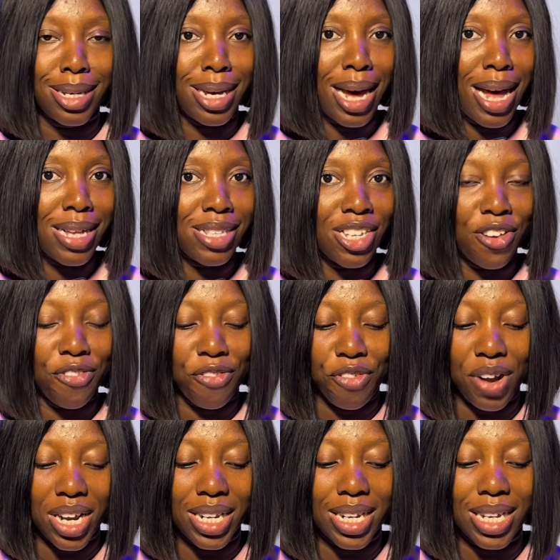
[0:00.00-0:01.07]
He has a
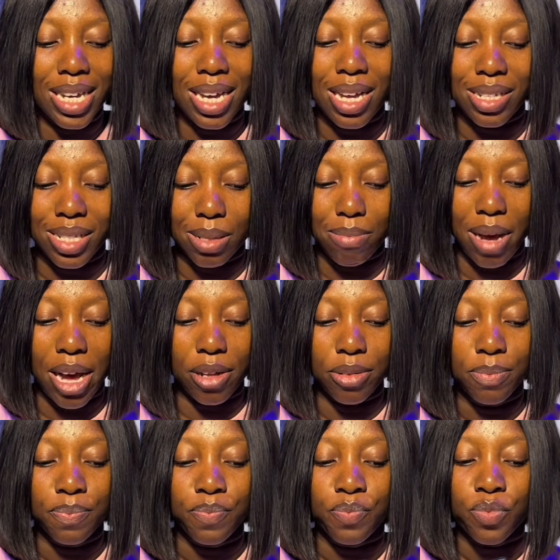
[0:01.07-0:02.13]
friendly smile.